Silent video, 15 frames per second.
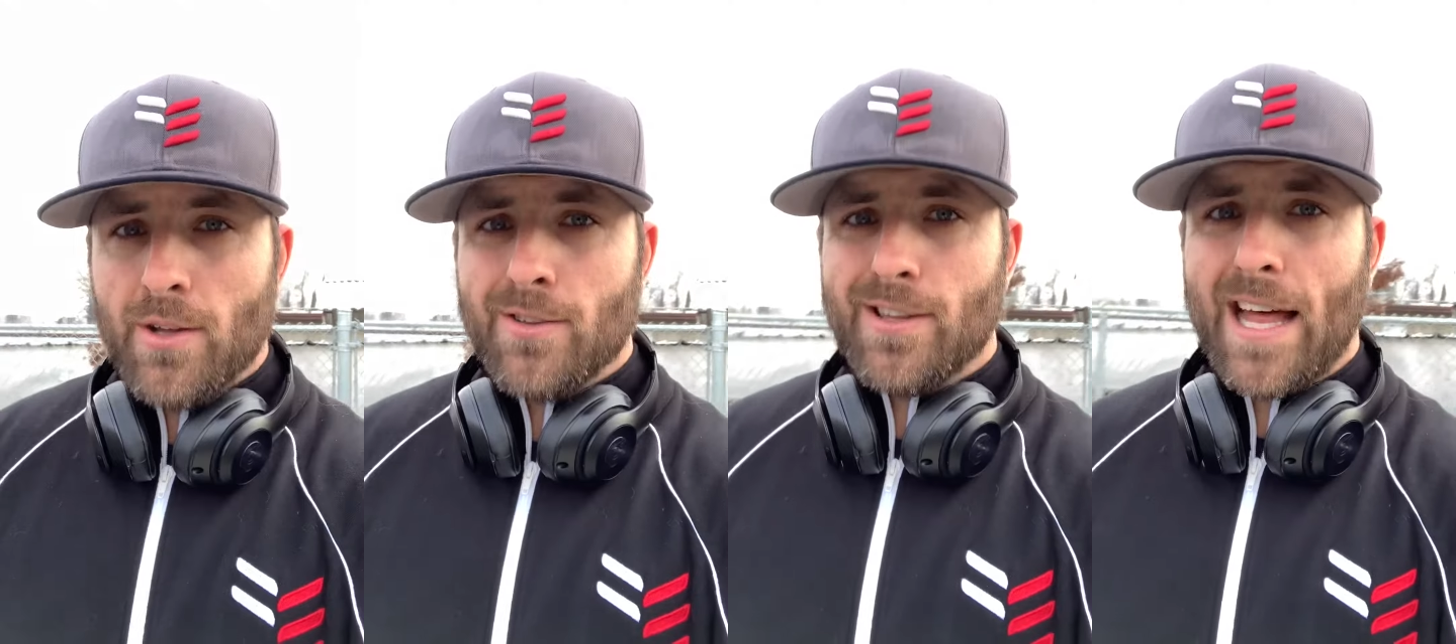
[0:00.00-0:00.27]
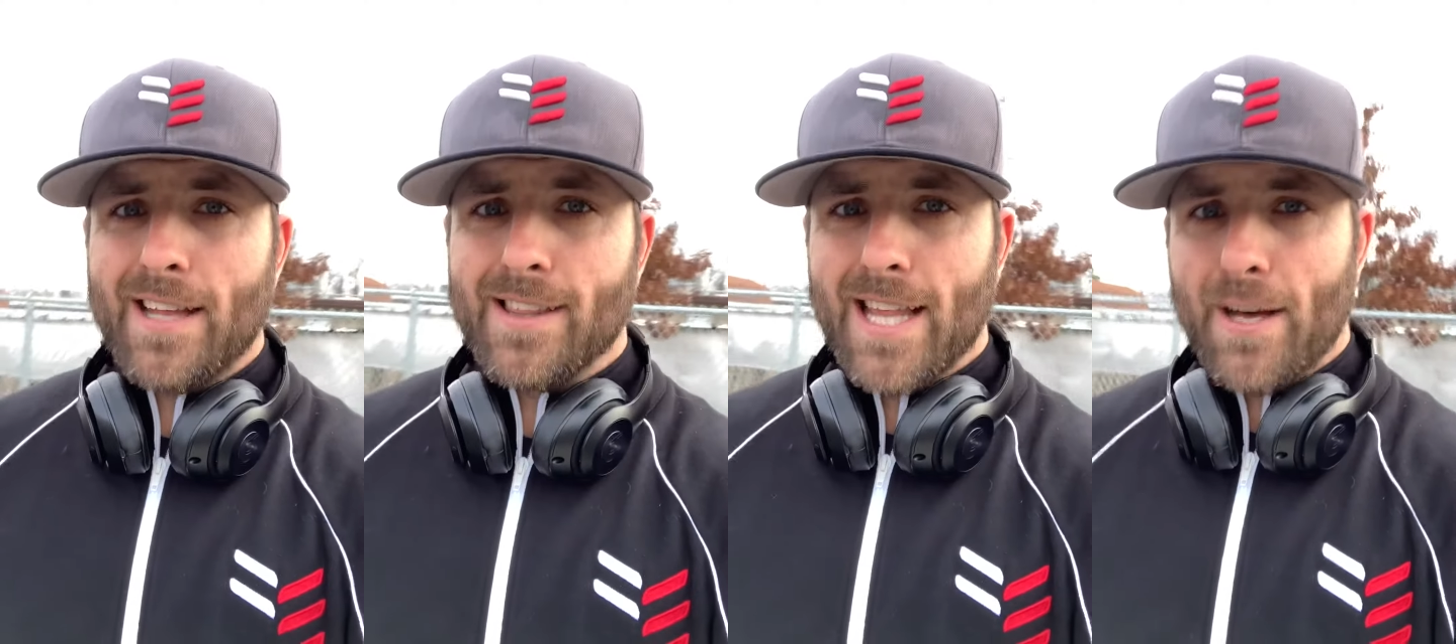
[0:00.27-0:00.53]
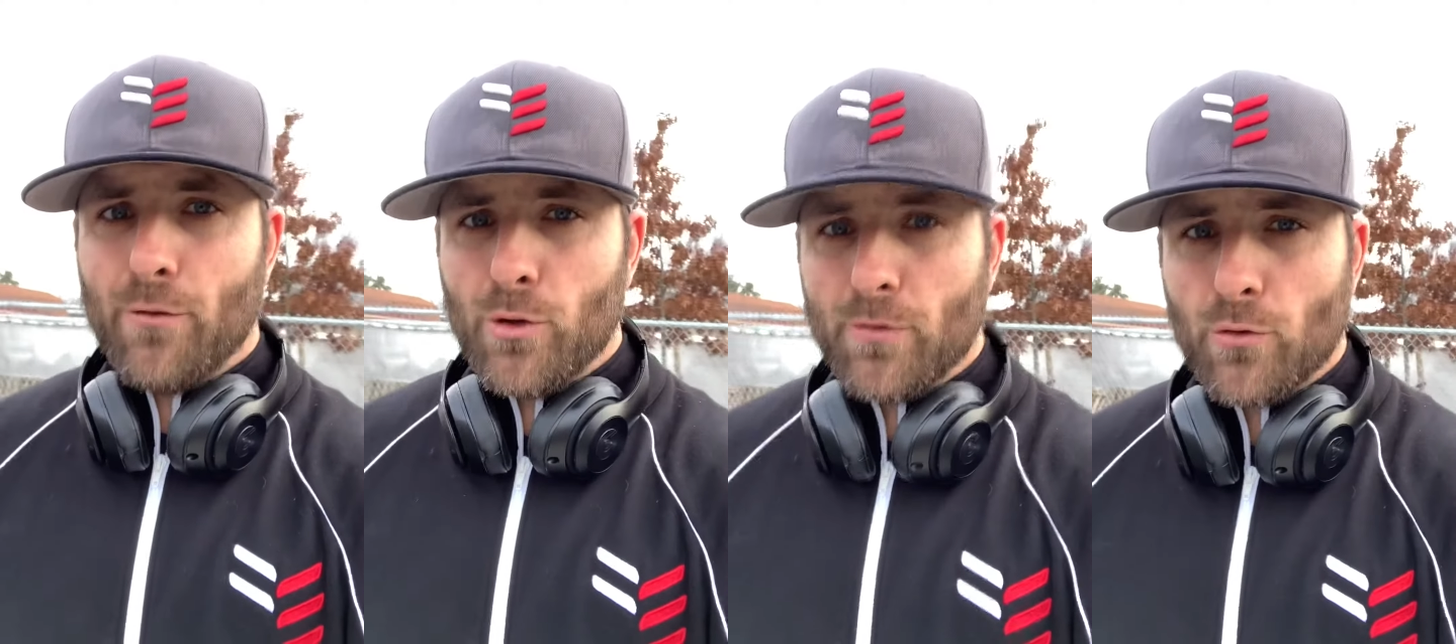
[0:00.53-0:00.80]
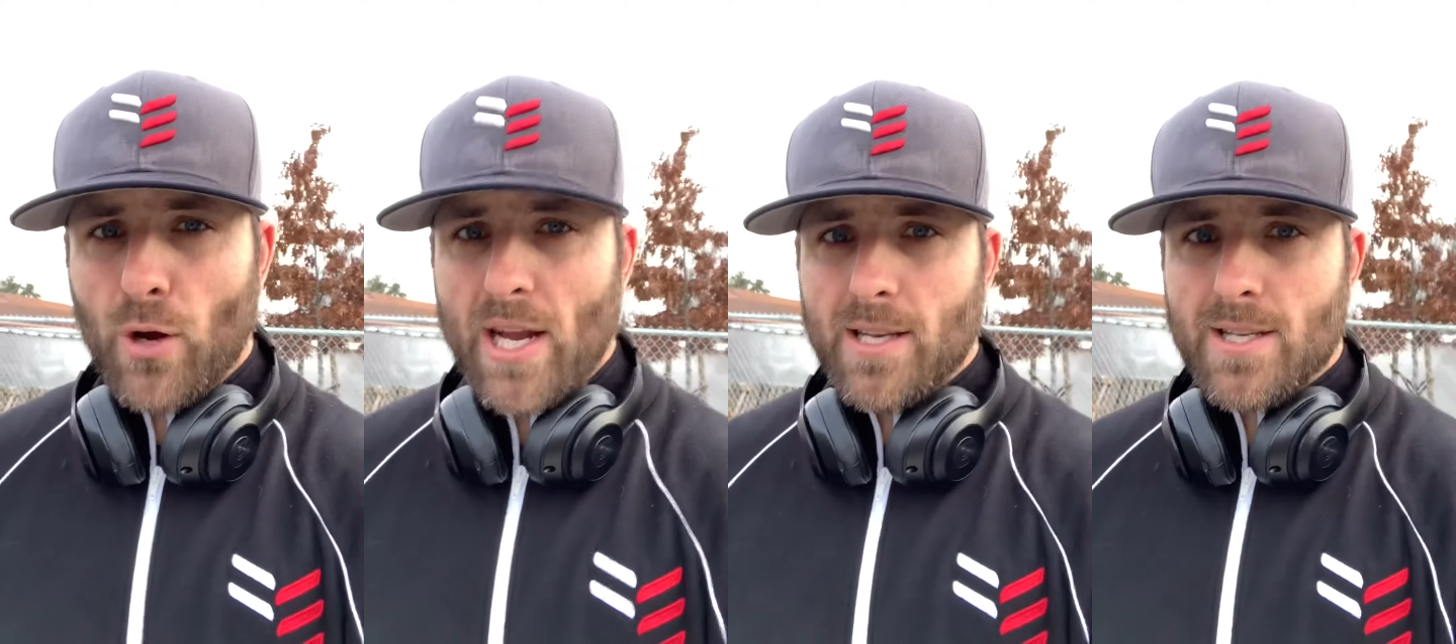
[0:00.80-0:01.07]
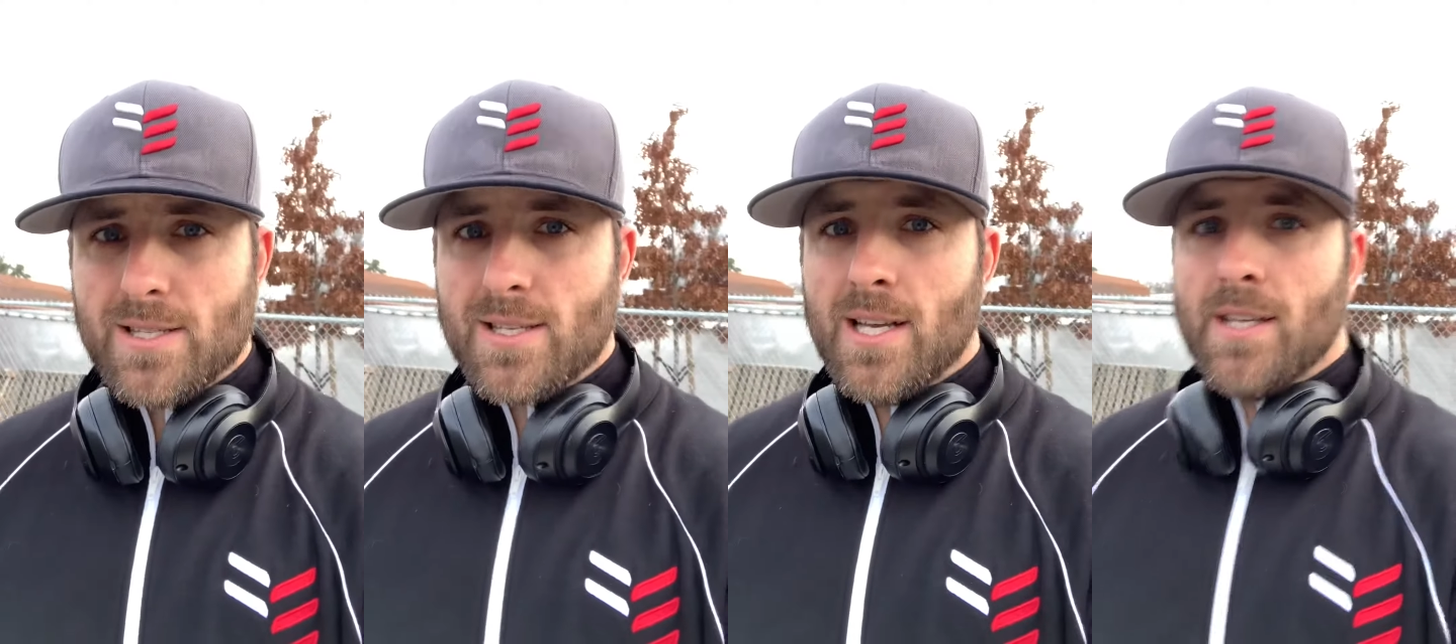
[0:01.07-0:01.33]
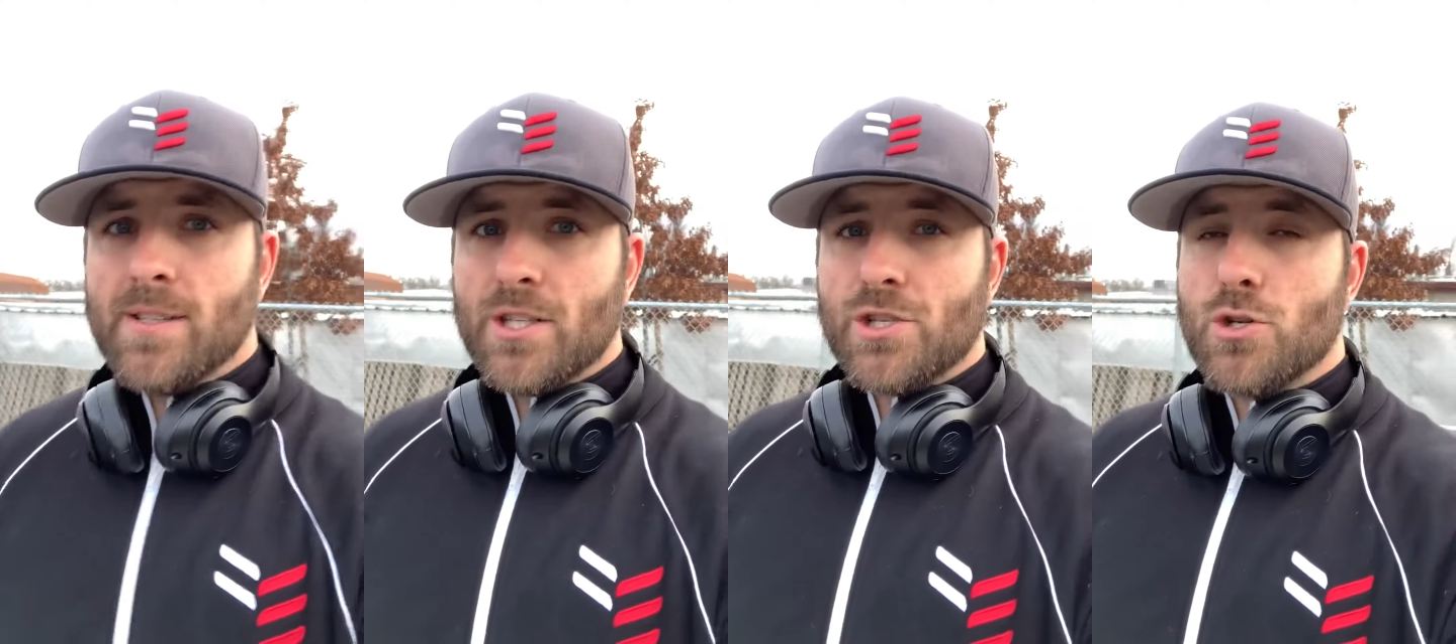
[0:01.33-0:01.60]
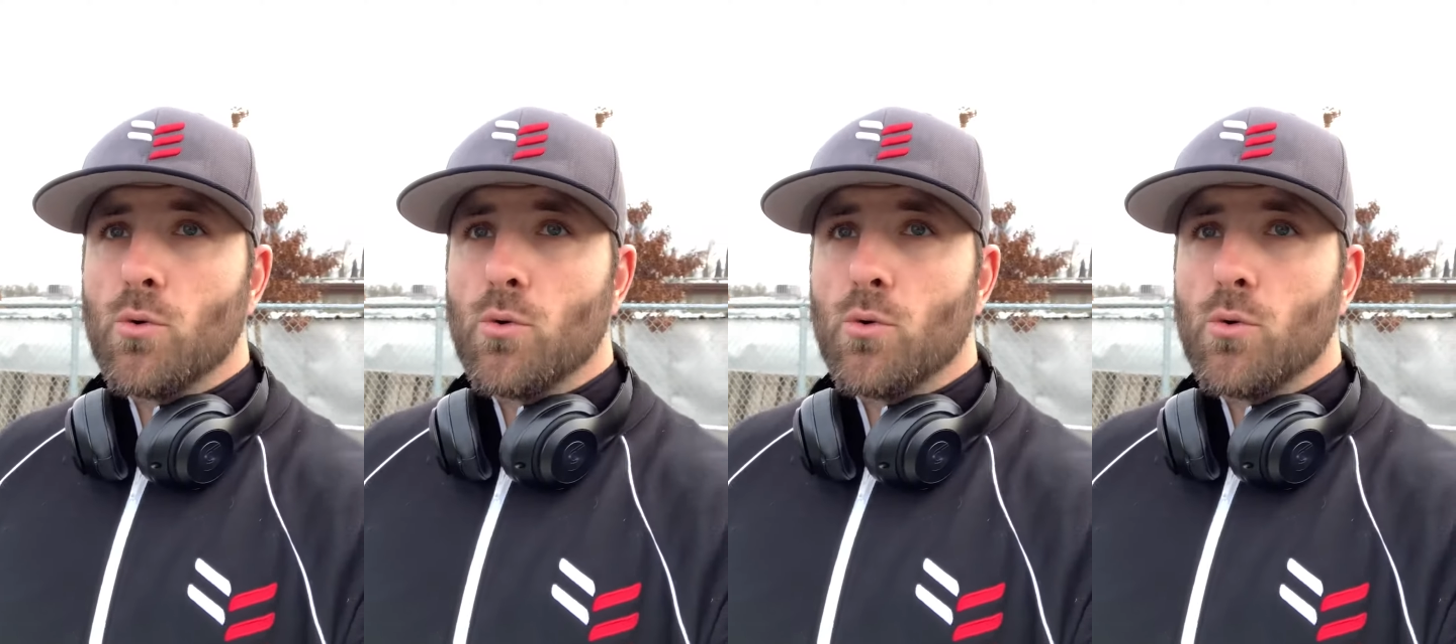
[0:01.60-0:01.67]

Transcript: that level of greatness that